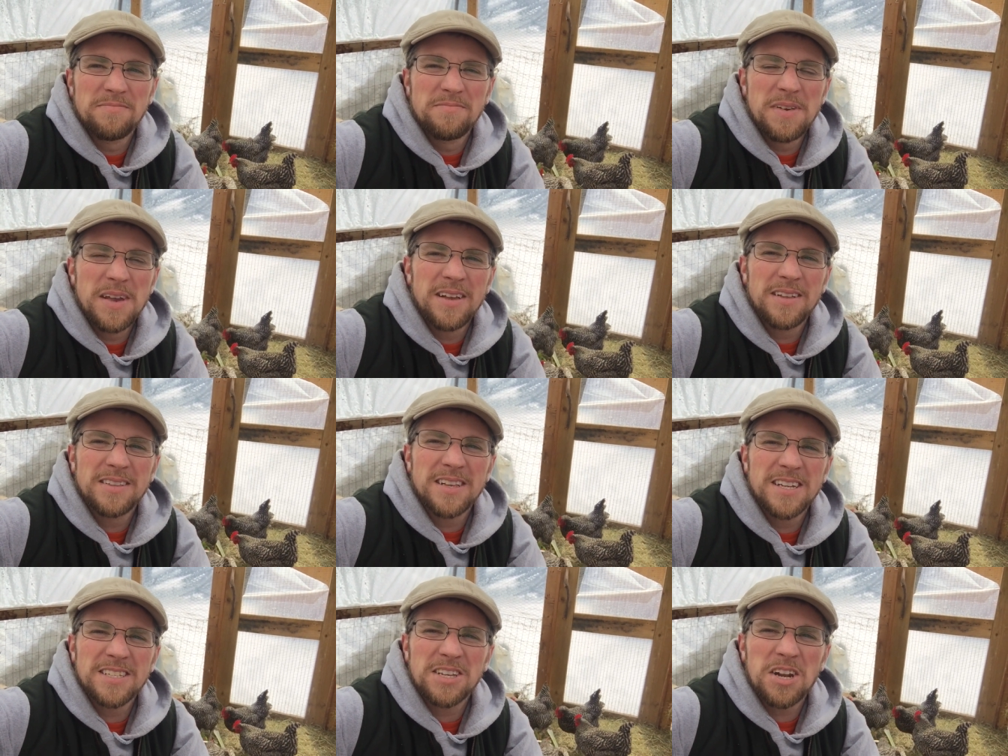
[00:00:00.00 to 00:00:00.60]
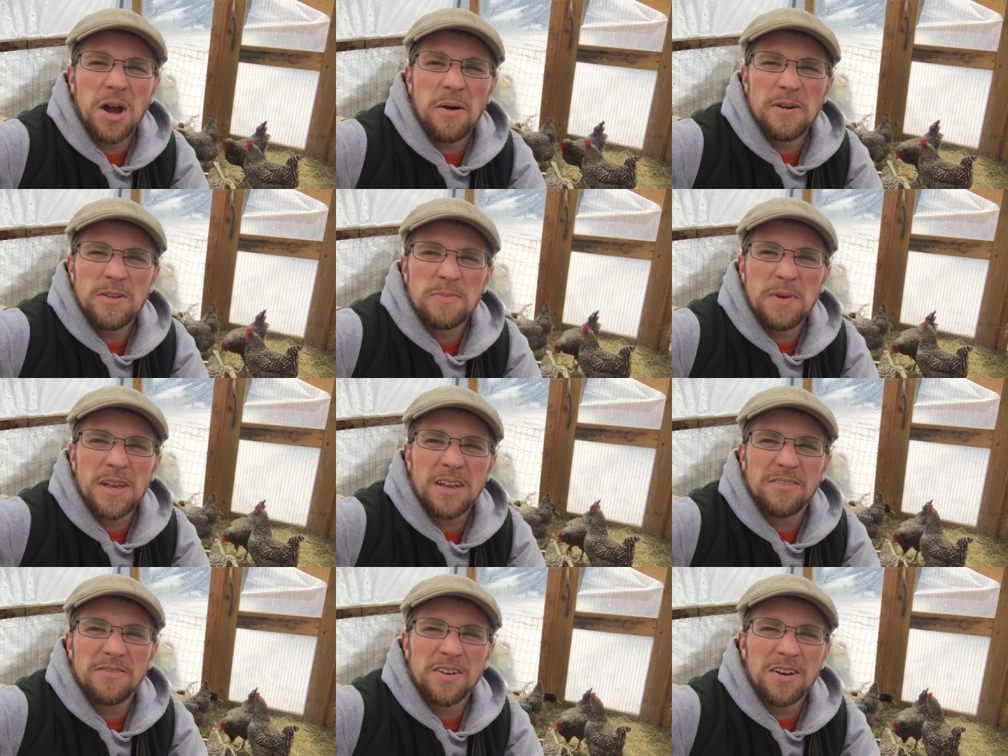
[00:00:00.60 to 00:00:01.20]
It doesn't always
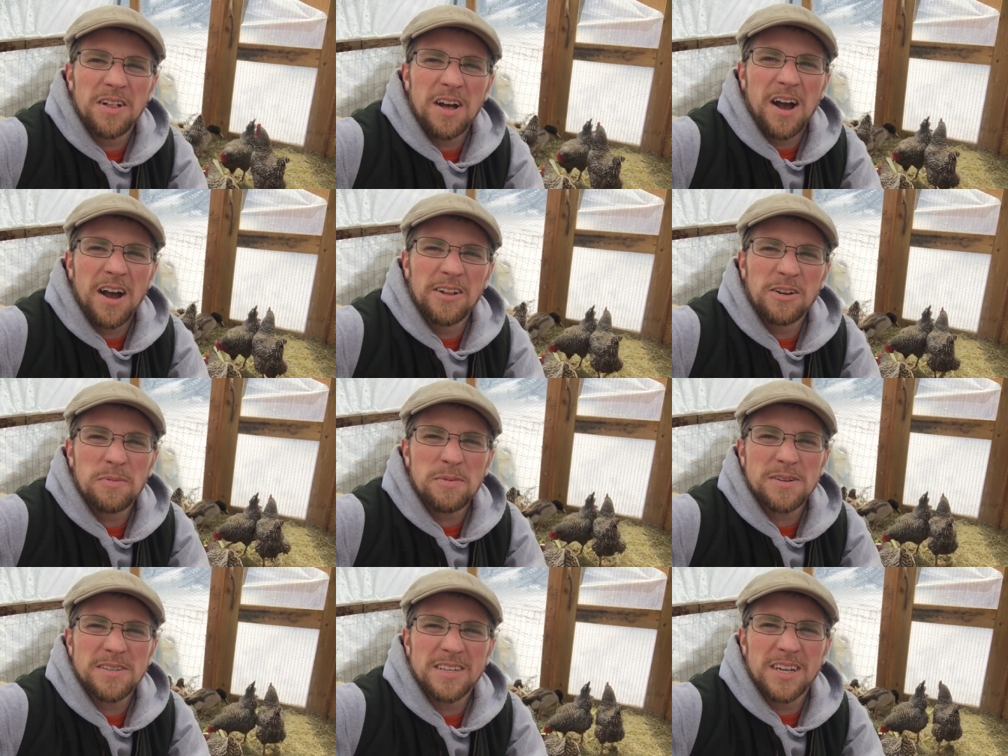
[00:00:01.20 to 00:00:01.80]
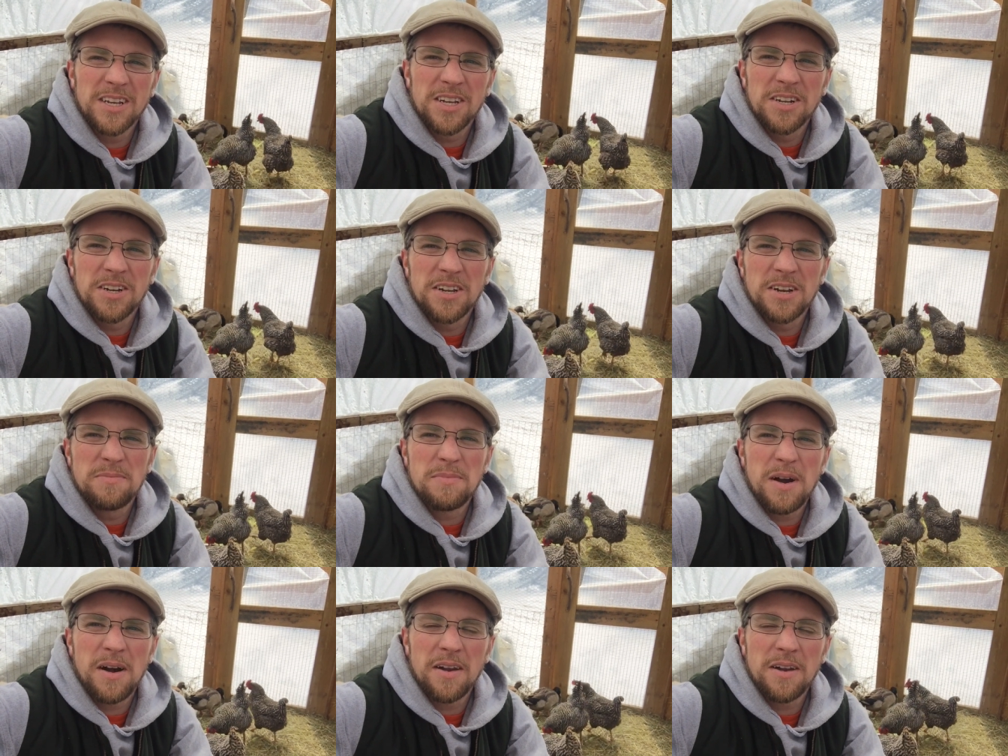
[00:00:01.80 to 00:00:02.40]
make you feel 100%
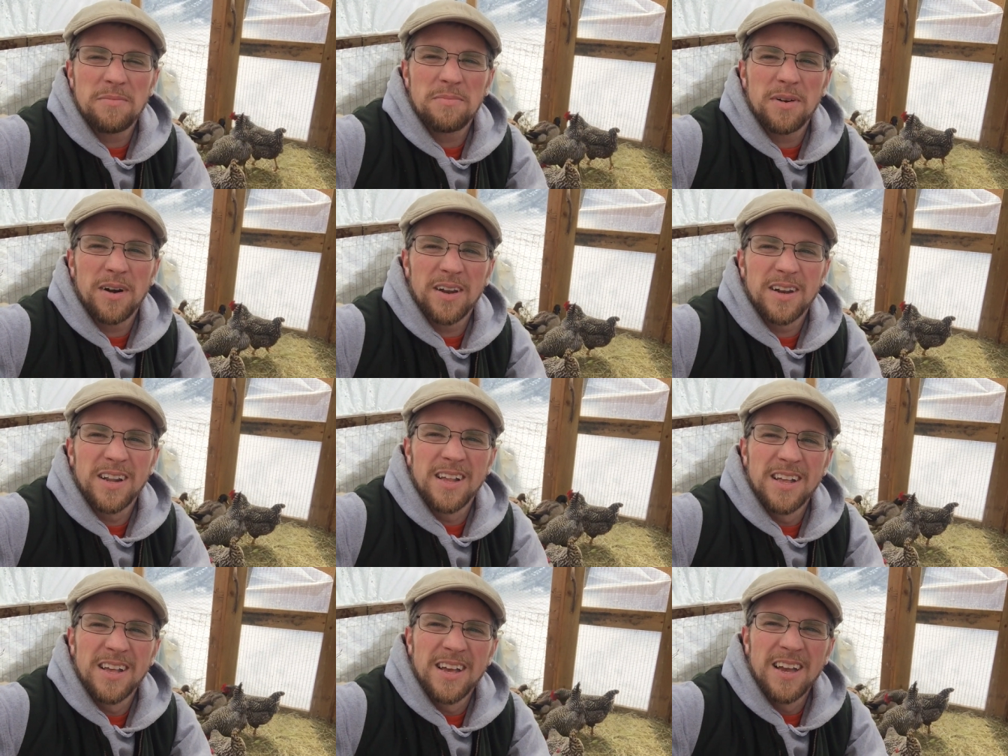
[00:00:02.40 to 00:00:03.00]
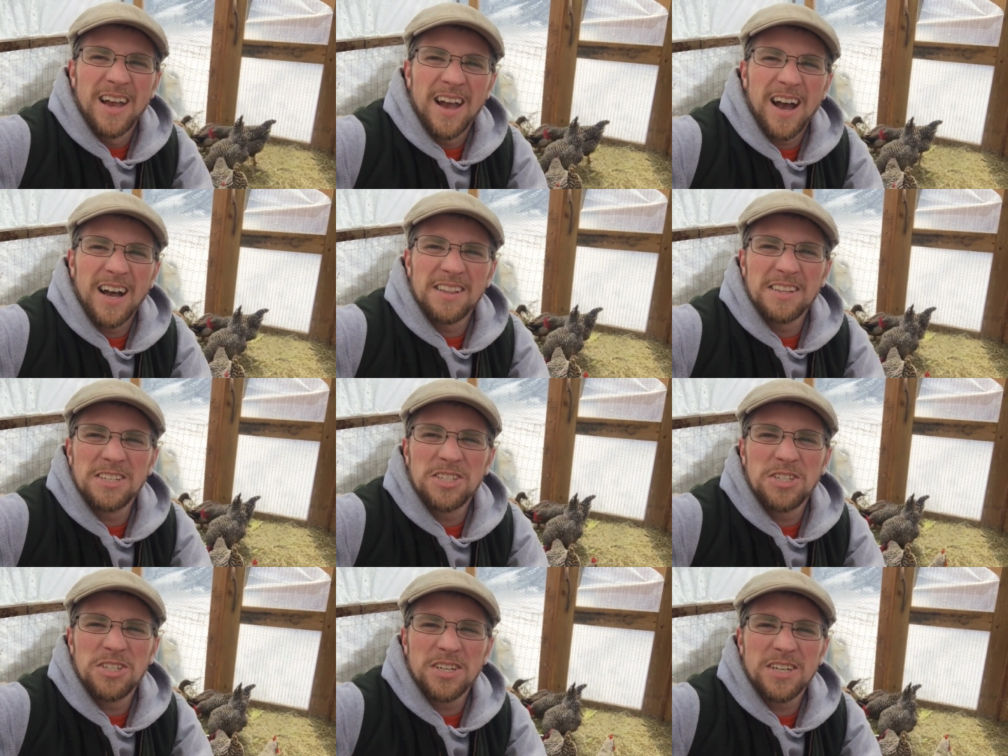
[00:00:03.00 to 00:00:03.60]
good about it, but at
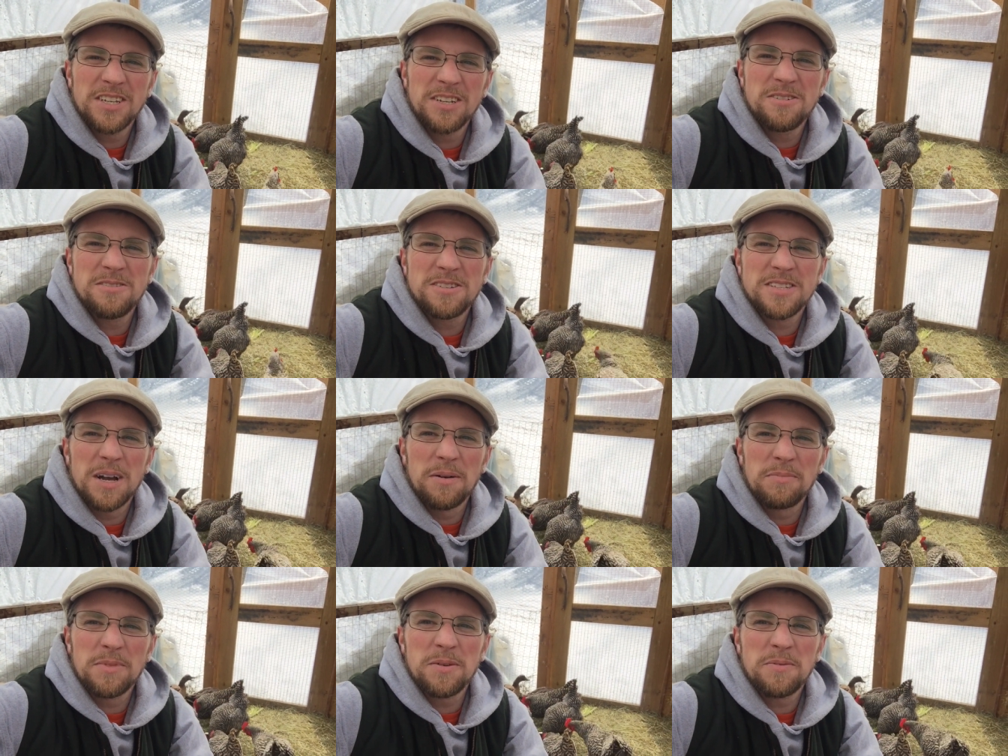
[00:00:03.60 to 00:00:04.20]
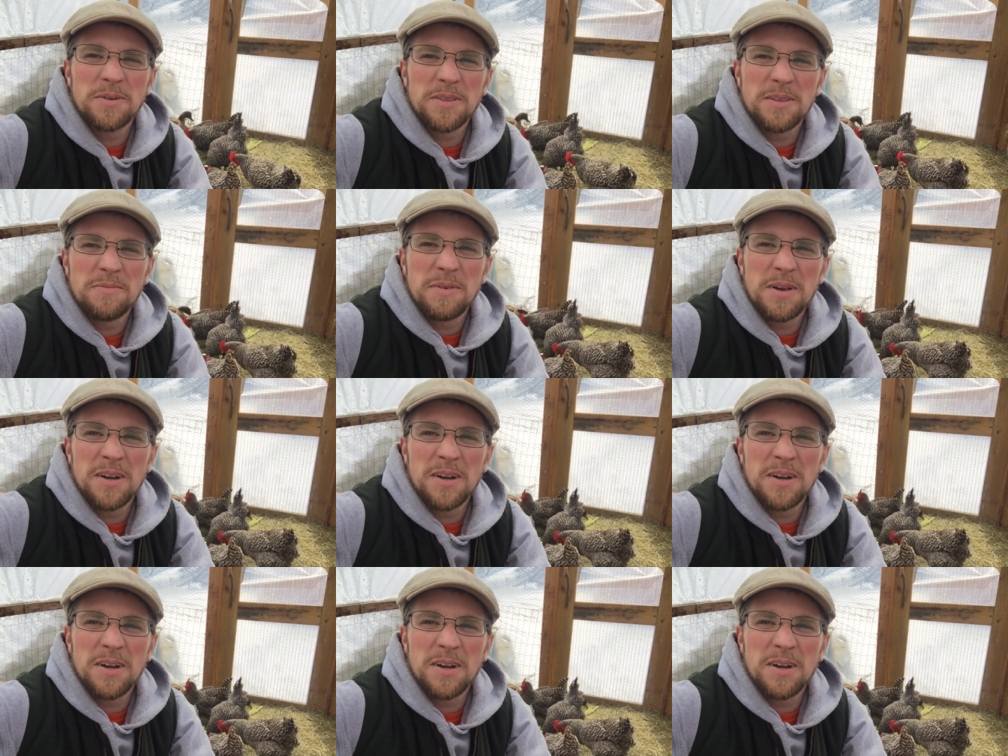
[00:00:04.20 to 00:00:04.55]
least you can do something with the